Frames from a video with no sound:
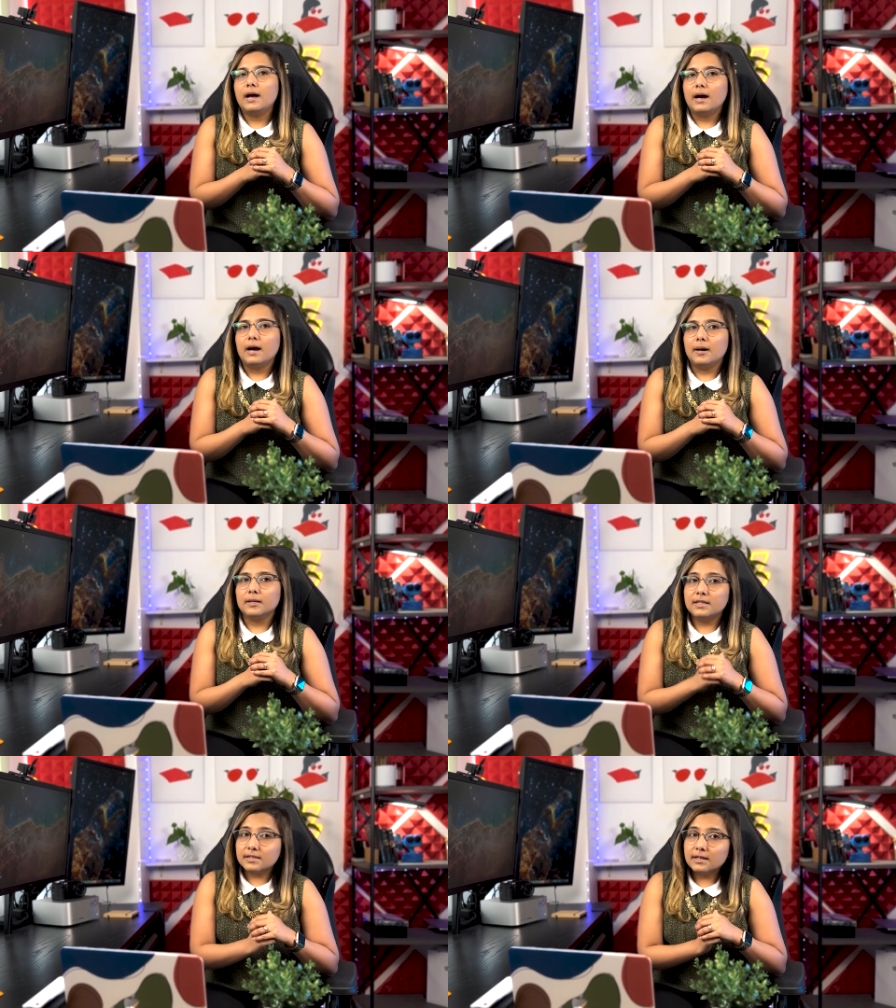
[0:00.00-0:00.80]
Uh,
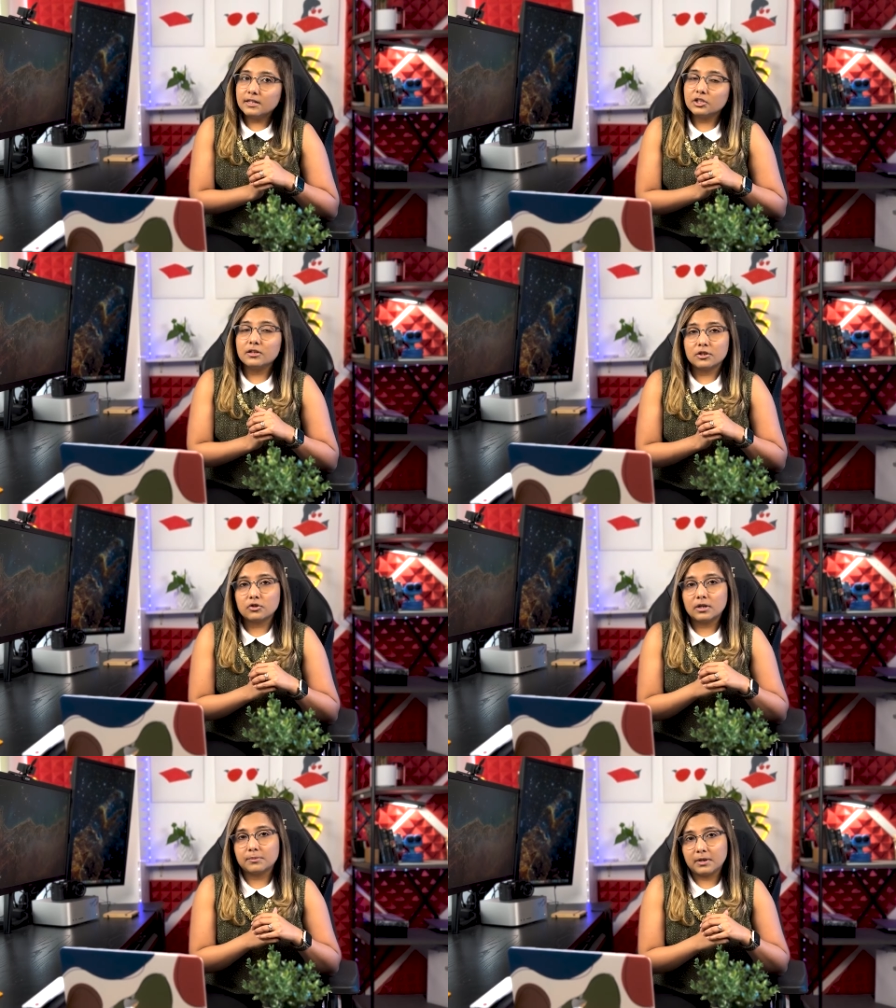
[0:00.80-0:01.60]
this condition does
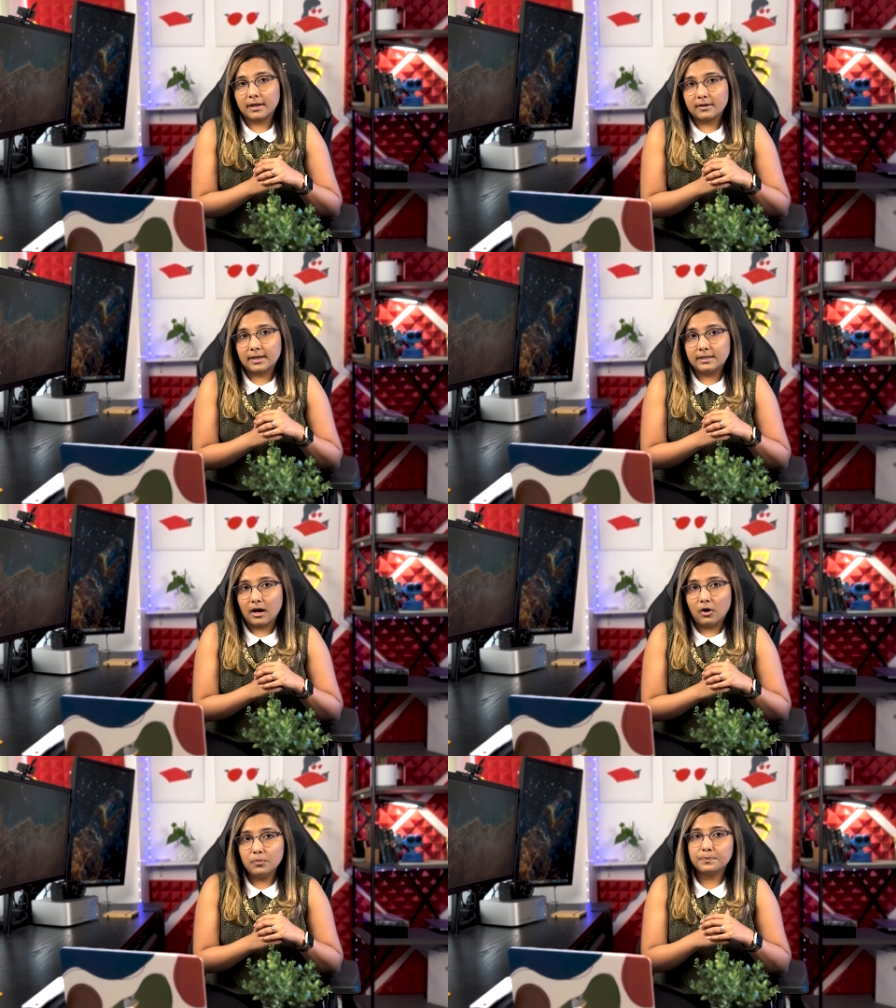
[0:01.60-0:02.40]
not apply right
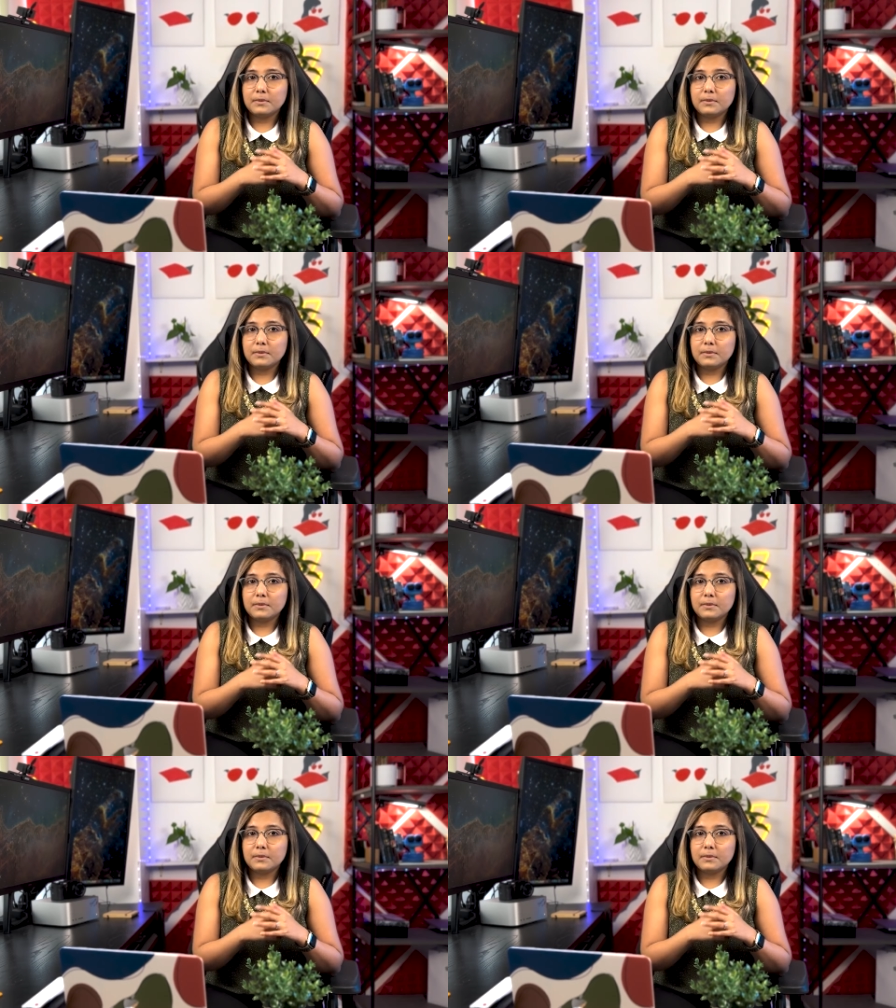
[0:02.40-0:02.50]
now.